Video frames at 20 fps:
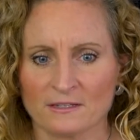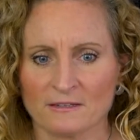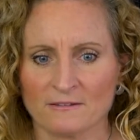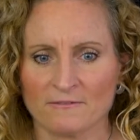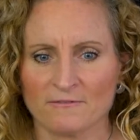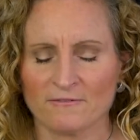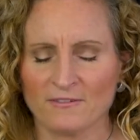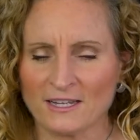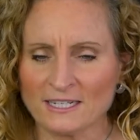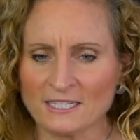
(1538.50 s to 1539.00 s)

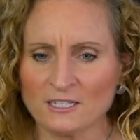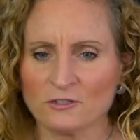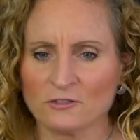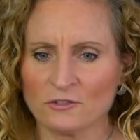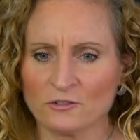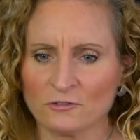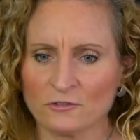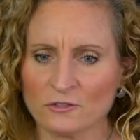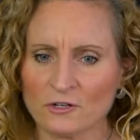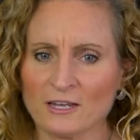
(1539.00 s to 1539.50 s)
funny, or
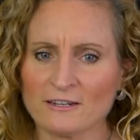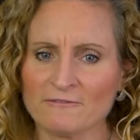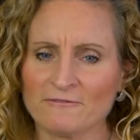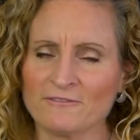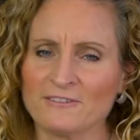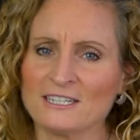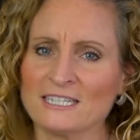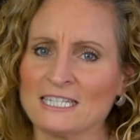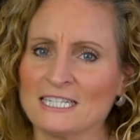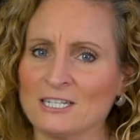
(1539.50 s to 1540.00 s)
you're not
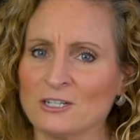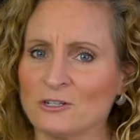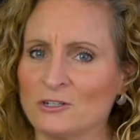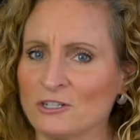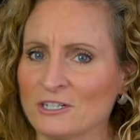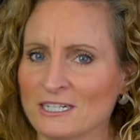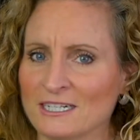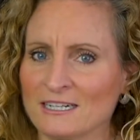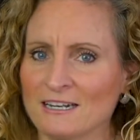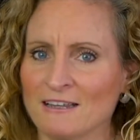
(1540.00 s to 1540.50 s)
feeling
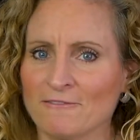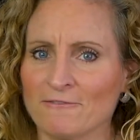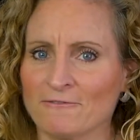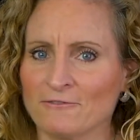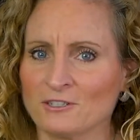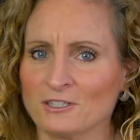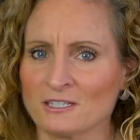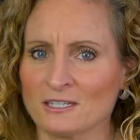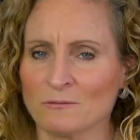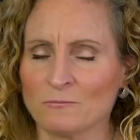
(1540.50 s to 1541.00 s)
good enough
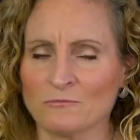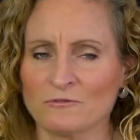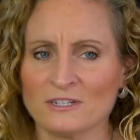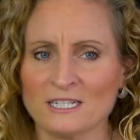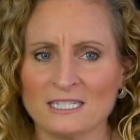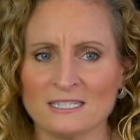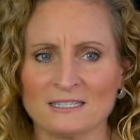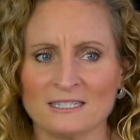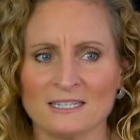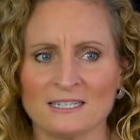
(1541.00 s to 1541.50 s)
for some
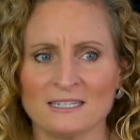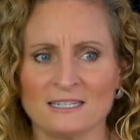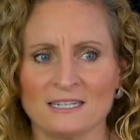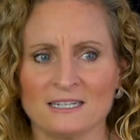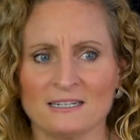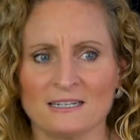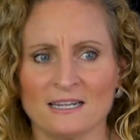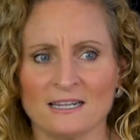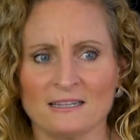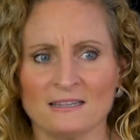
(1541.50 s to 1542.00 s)
reason,
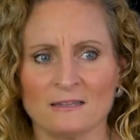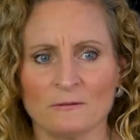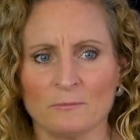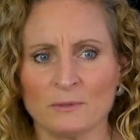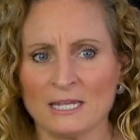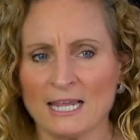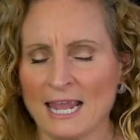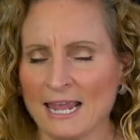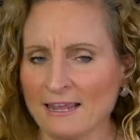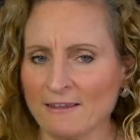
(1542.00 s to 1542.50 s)
and the
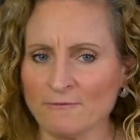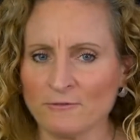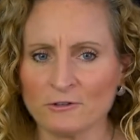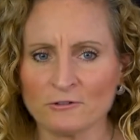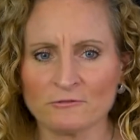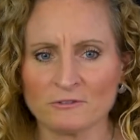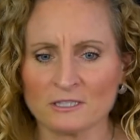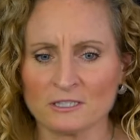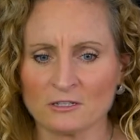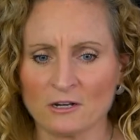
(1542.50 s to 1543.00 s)

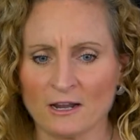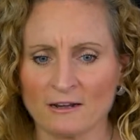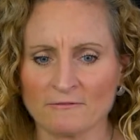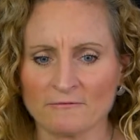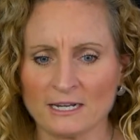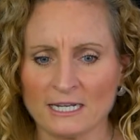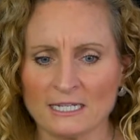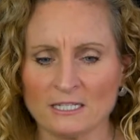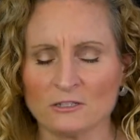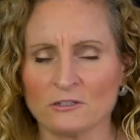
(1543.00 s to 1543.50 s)
behavior is not
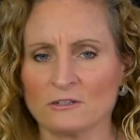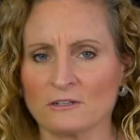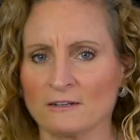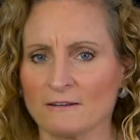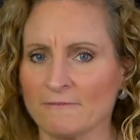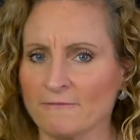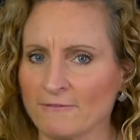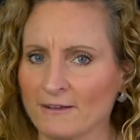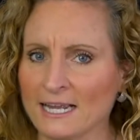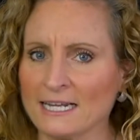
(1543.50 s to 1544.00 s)
right, you're going
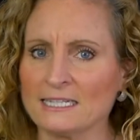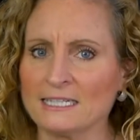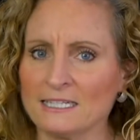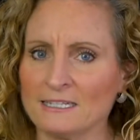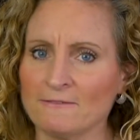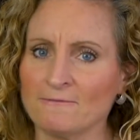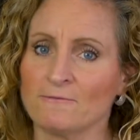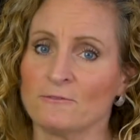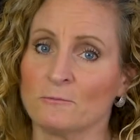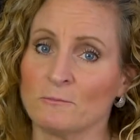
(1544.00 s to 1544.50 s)
to find
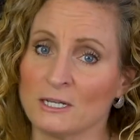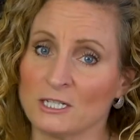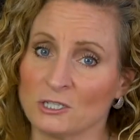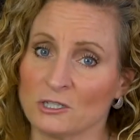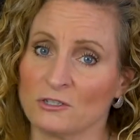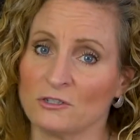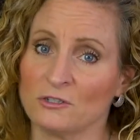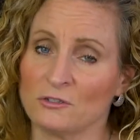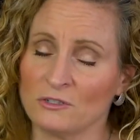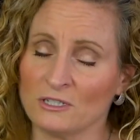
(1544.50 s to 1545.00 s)
the
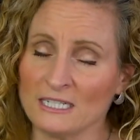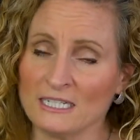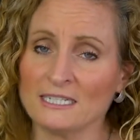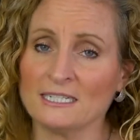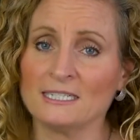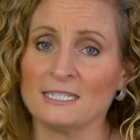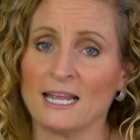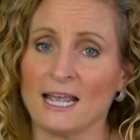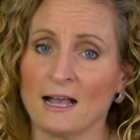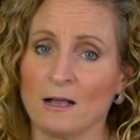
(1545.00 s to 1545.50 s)
information you
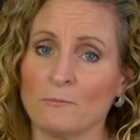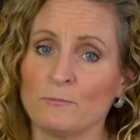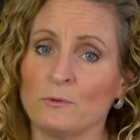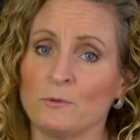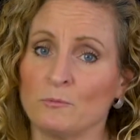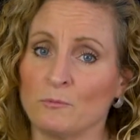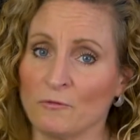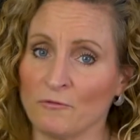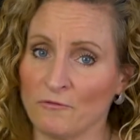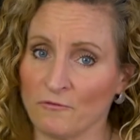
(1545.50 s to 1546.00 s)
need to help
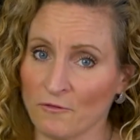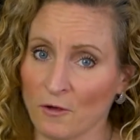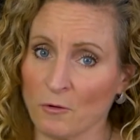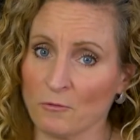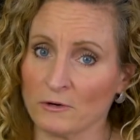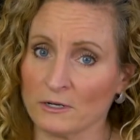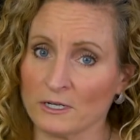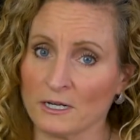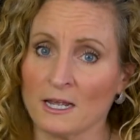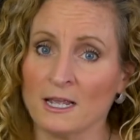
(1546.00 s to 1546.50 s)
you move
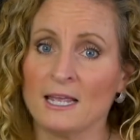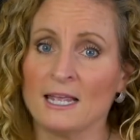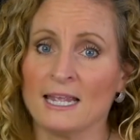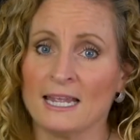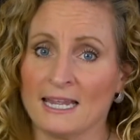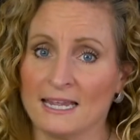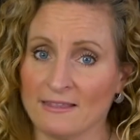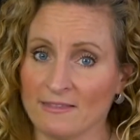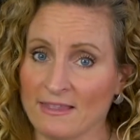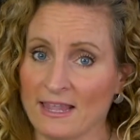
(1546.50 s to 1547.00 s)
forward
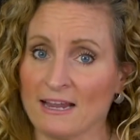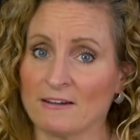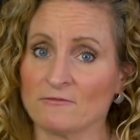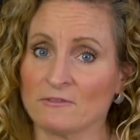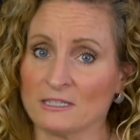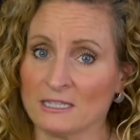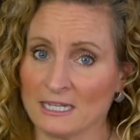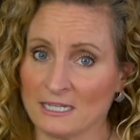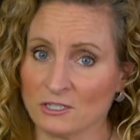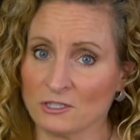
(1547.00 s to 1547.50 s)
in that
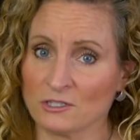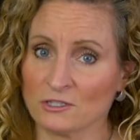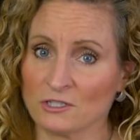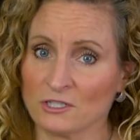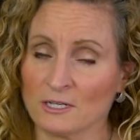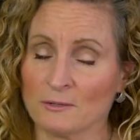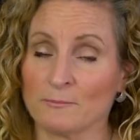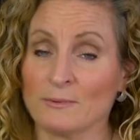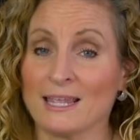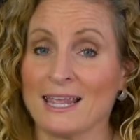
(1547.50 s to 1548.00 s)

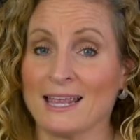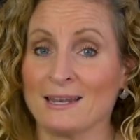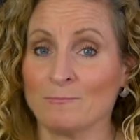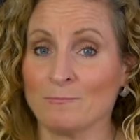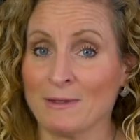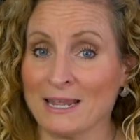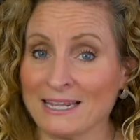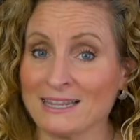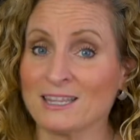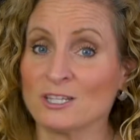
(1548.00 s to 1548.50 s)
relationship
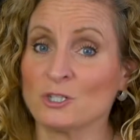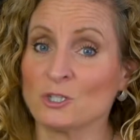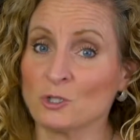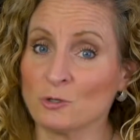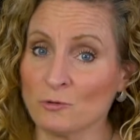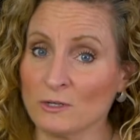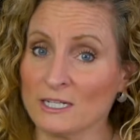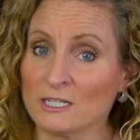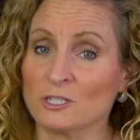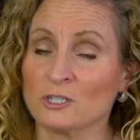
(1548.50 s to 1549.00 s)
and make the
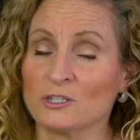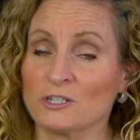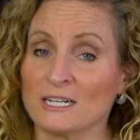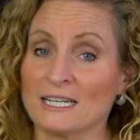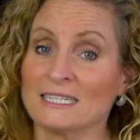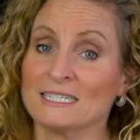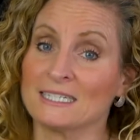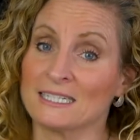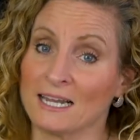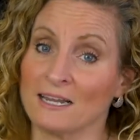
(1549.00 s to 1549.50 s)
choice, should
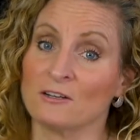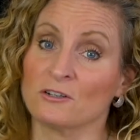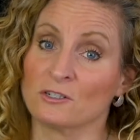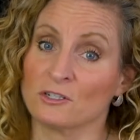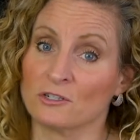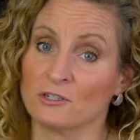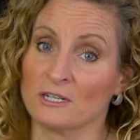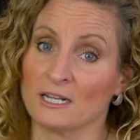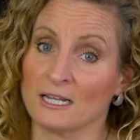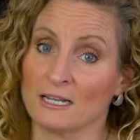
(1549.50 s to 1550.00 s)
I stay or
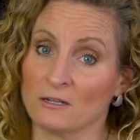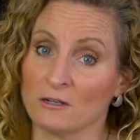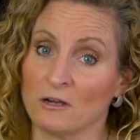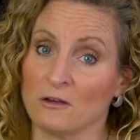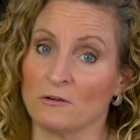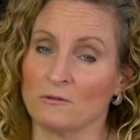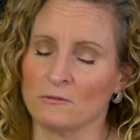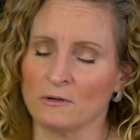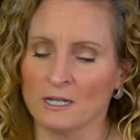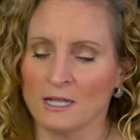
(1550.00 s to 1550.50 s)
should I
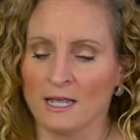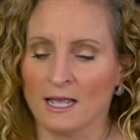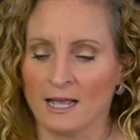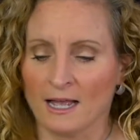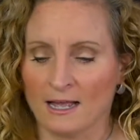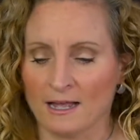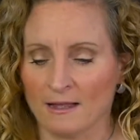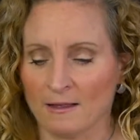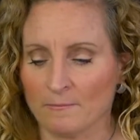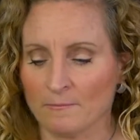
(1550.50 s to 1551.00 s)
go?
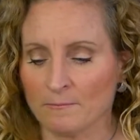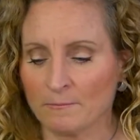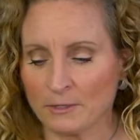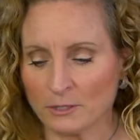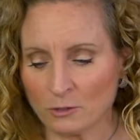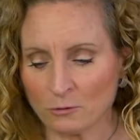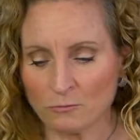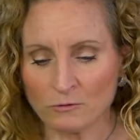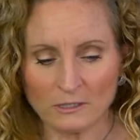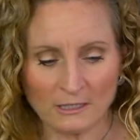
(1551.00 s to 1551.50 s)

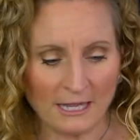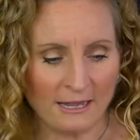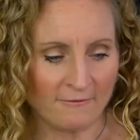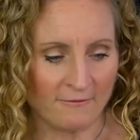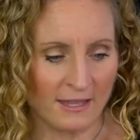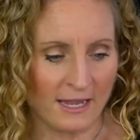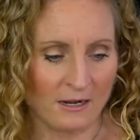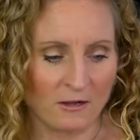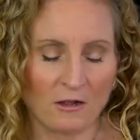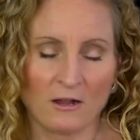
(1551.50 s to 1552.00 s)
But you will
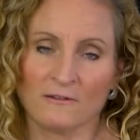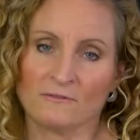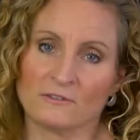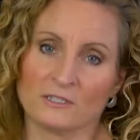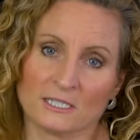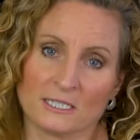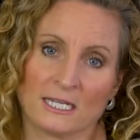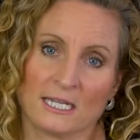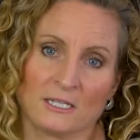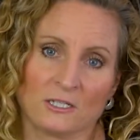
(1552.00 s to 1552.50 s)
have that
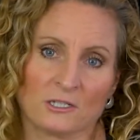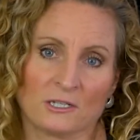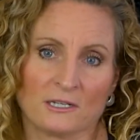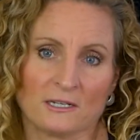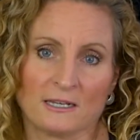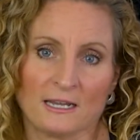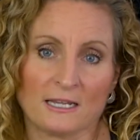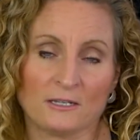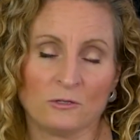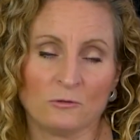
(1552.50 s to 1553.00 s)

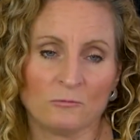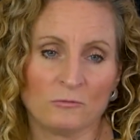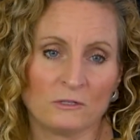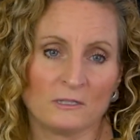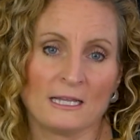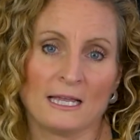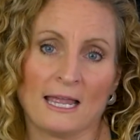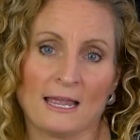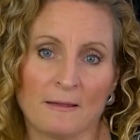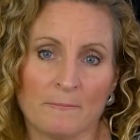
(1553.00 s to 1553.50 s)
conversation, and you
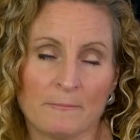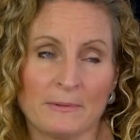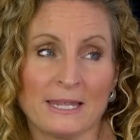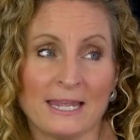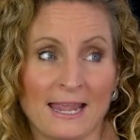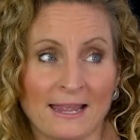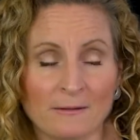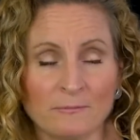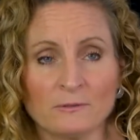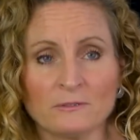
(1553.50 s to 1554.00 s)
will
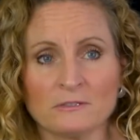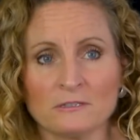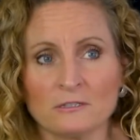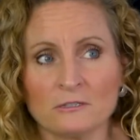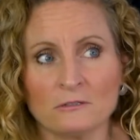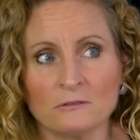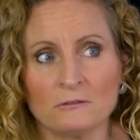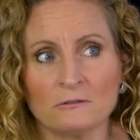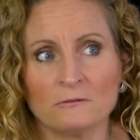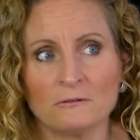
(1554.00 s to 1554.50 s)
be able
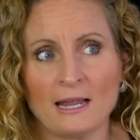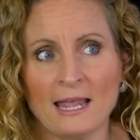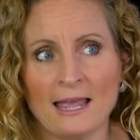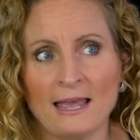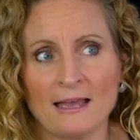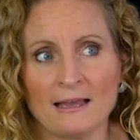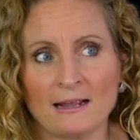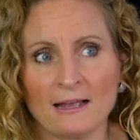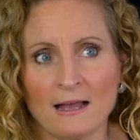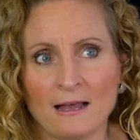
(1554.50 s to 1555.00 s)
to
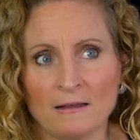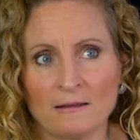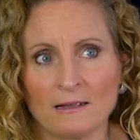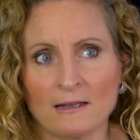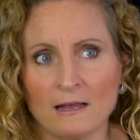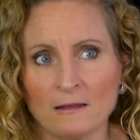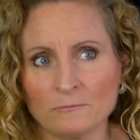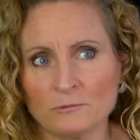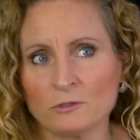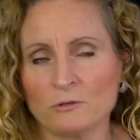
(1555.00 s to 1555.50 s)

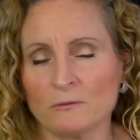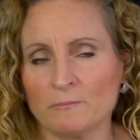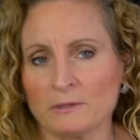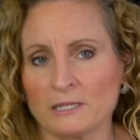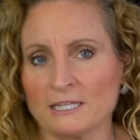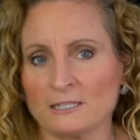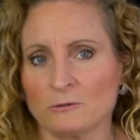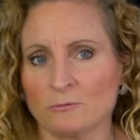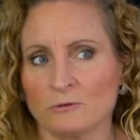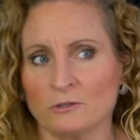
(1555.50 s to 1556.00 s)
come to a
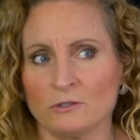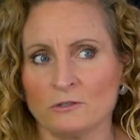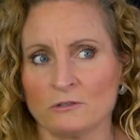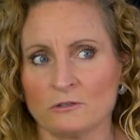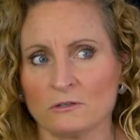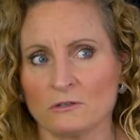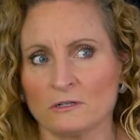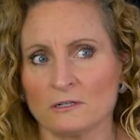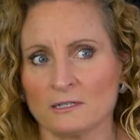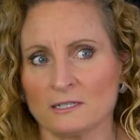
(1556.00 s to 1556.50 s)
place where you're
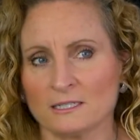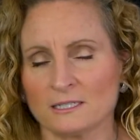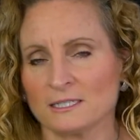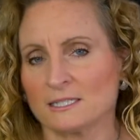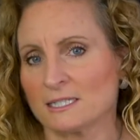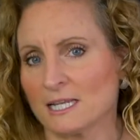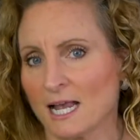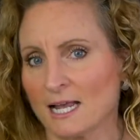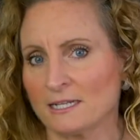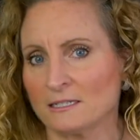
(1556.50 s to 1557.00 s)
going to
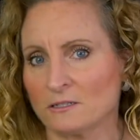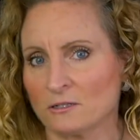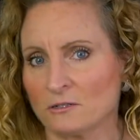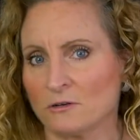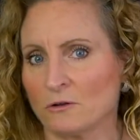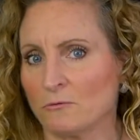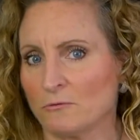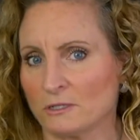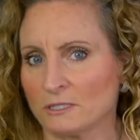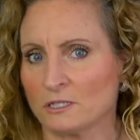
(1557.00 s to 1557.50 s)
decide to
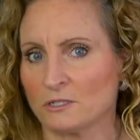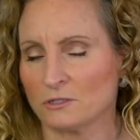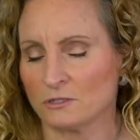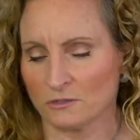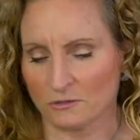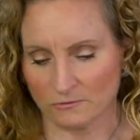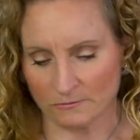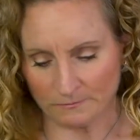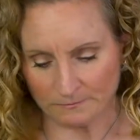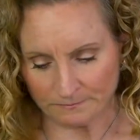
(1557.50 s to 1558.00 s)
know what to
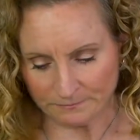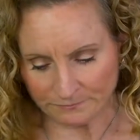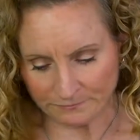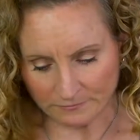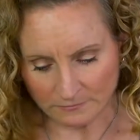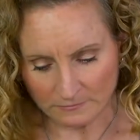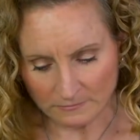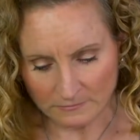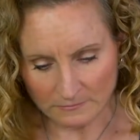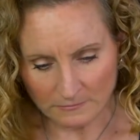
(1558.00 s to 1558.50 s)
do.
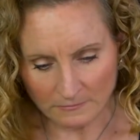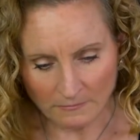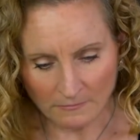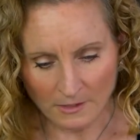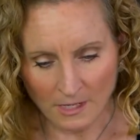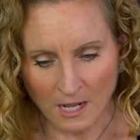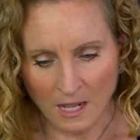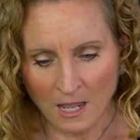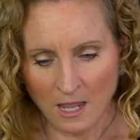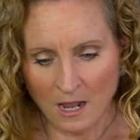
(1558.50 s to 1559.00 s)

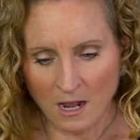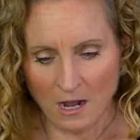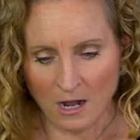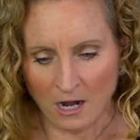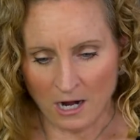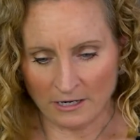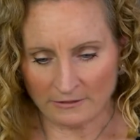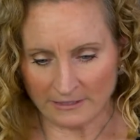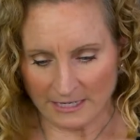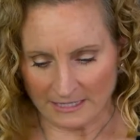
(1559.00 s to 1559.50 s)

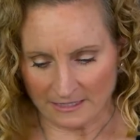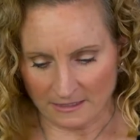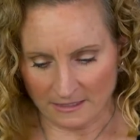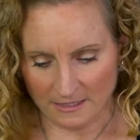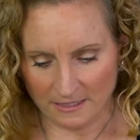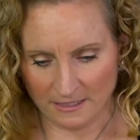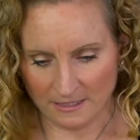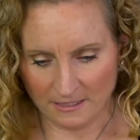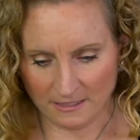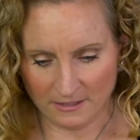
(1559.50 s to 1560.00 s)
All right,
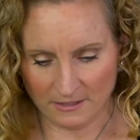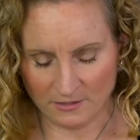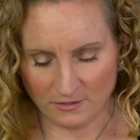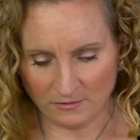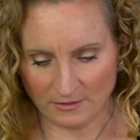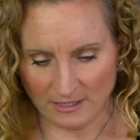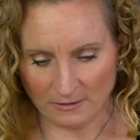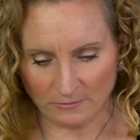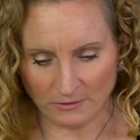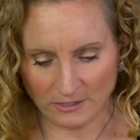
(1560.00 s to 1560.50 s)
so
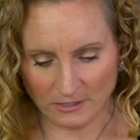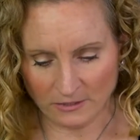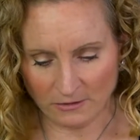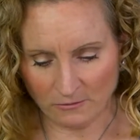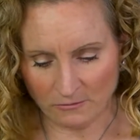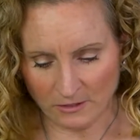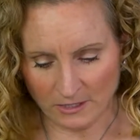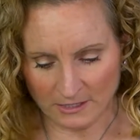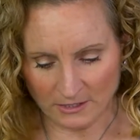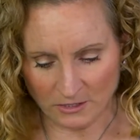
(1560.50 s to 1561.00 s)
now we're going to
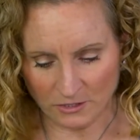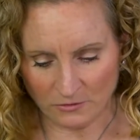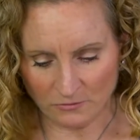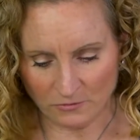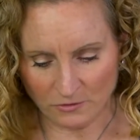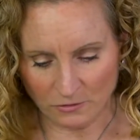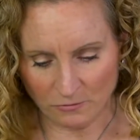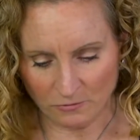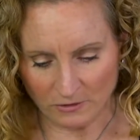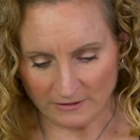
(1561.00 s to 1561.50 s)
go on to
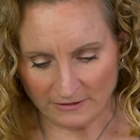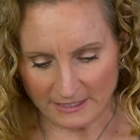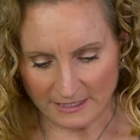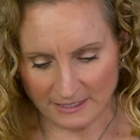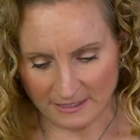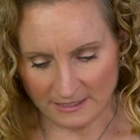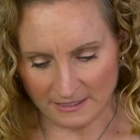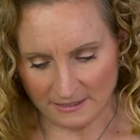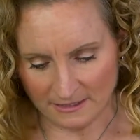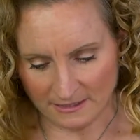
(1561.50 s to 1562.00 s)

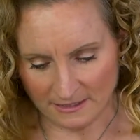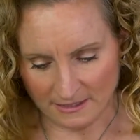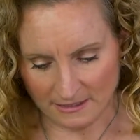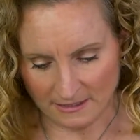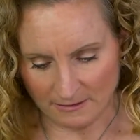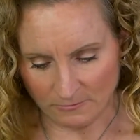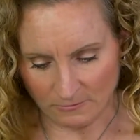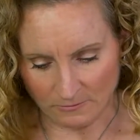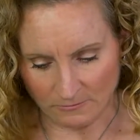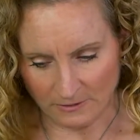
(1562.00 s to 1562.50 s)
Taurus and
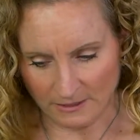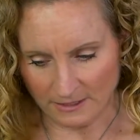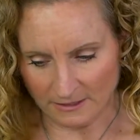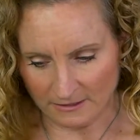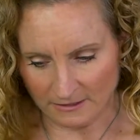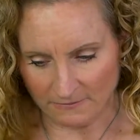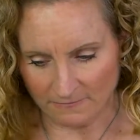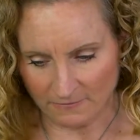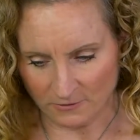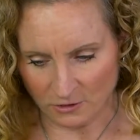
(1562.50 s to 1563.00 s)
see what we
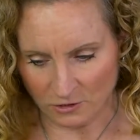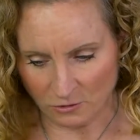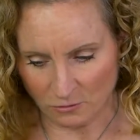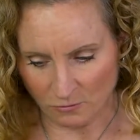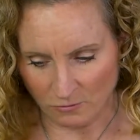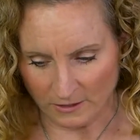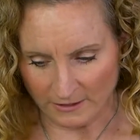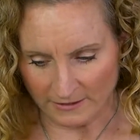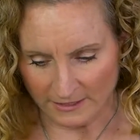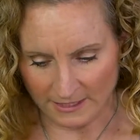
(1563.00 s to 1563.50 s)
got for
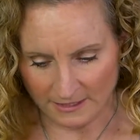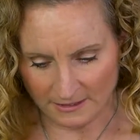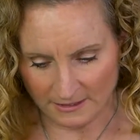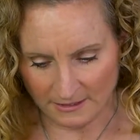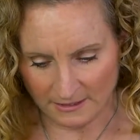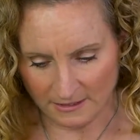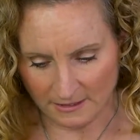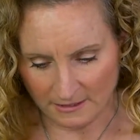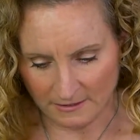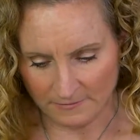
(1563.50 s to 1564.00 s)

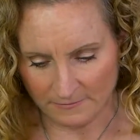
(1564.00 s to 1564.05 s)
Taurus.